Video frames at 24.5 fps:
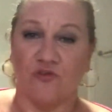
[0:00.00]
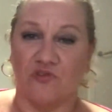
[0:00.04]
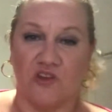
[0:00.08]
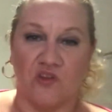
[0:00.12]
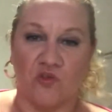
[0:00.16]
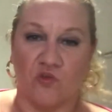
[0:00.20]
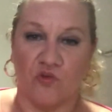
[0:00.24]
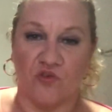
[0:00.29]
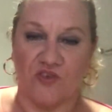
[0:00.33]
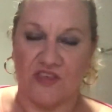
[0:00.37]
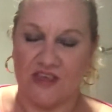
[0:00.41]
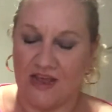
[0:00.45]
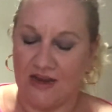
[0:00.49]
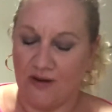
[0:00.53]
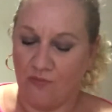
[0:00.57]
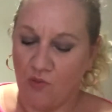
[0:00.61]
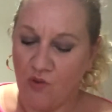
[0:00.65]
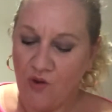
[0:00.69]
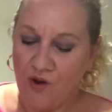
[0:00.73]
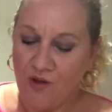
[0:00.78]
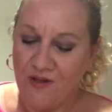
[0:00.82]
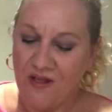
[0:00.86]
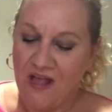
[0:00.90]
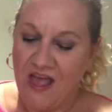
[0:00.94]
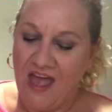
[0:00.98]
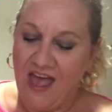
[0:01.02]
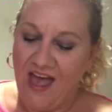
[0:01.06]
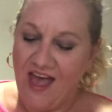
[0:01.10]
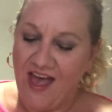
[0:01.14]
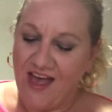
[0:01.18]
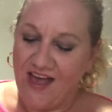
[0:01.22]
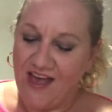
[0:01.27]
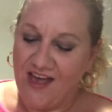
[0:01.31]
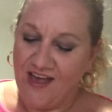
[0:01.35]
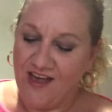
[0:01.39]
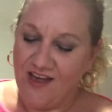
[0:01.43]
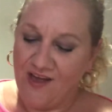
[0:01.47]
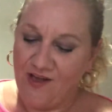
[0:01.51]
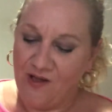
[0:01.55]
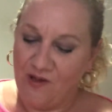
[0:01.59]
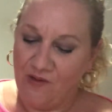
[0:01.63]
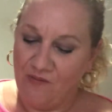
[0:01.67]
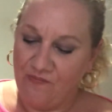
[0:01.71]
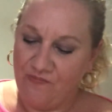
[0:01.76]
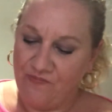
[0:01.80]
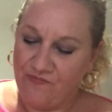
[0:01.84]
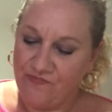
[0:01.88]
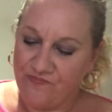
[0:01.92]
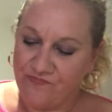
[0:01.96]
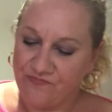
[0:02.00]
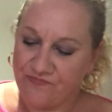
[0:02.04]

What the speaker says: read those anymore. But